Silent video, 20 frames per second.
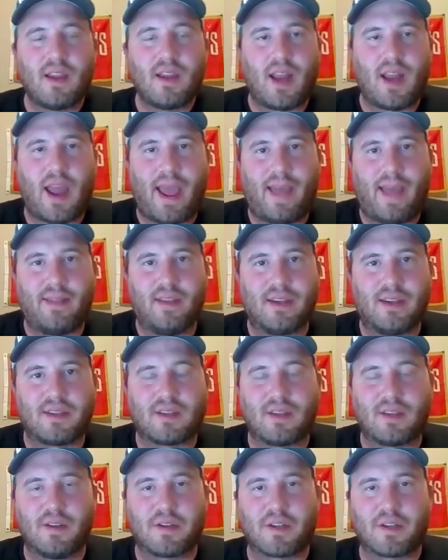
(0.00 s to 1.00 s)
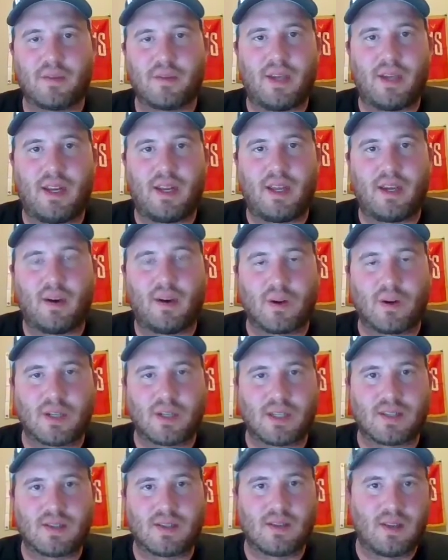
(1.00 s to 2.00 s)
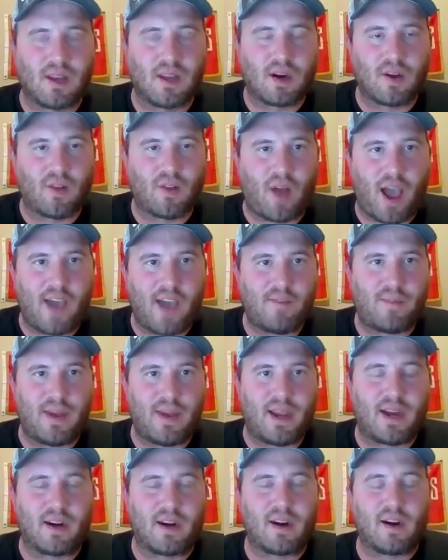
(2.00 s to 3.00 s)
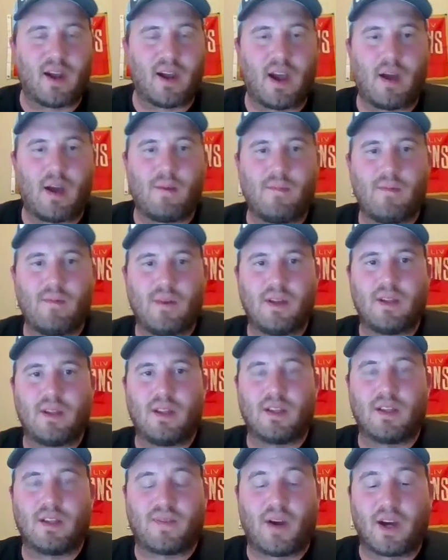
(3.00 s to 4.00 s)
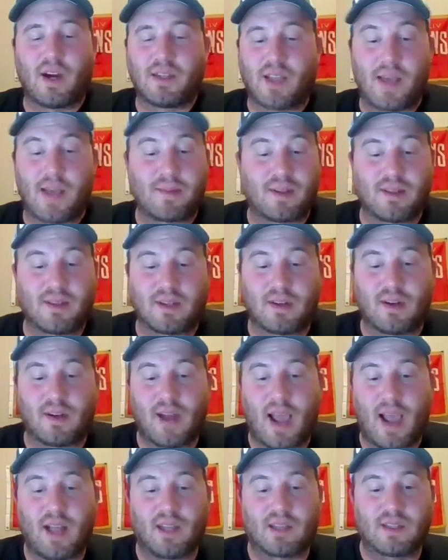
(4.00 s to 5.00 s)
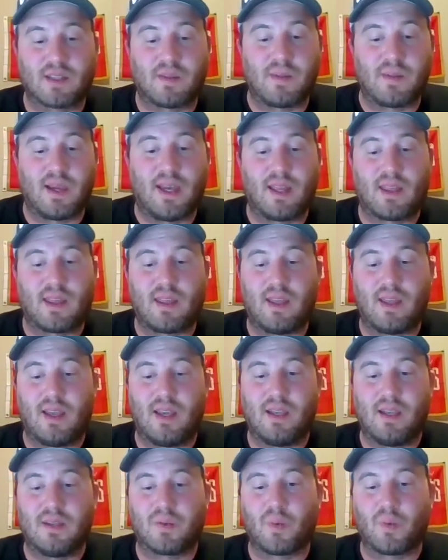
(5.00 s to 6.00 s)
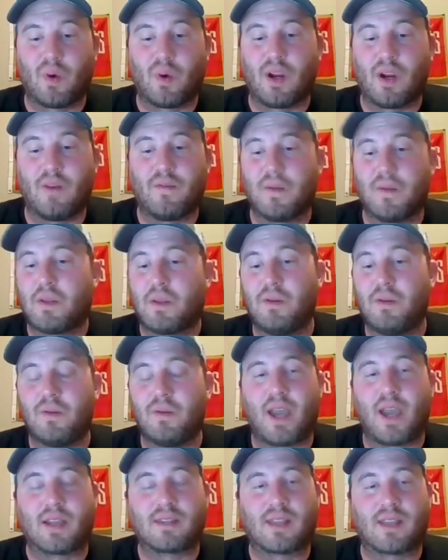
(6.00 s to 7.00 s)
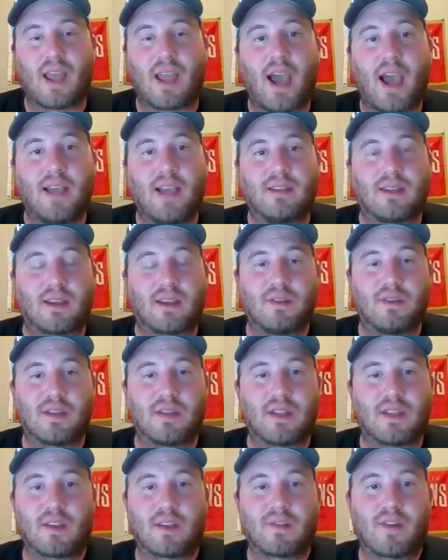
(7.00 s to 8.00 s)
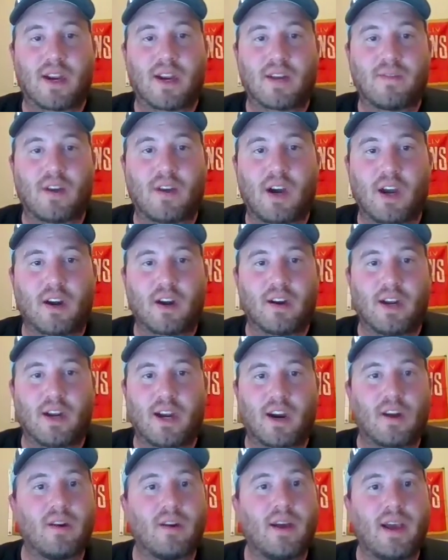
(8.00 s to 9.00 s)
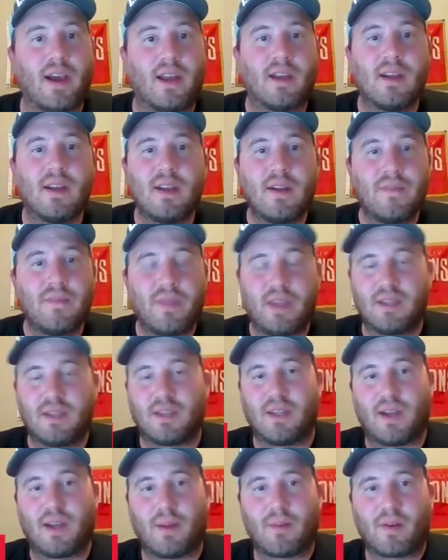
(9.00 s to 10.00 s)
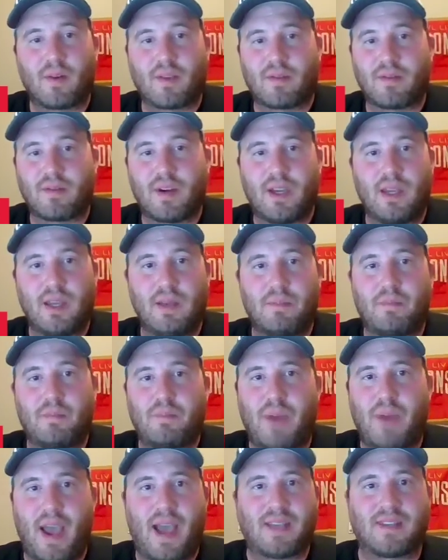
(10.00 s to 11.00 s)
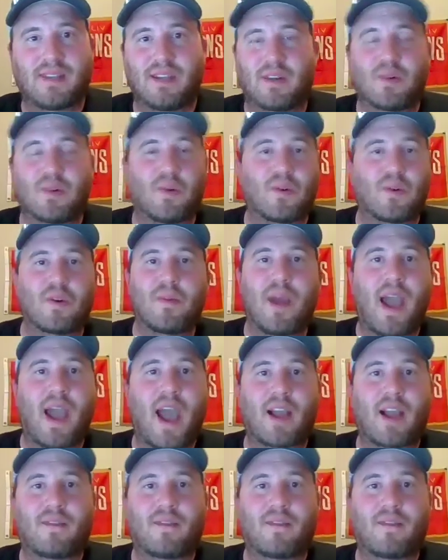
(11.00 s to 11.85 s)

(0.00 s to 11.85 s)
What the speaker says: had the social media or just, live banner. As far as I'm concerned, Alex Smith is one of the 2 next guys that goes into the Ring of Honor at Arrowhead. He's the number 3 passing quarterback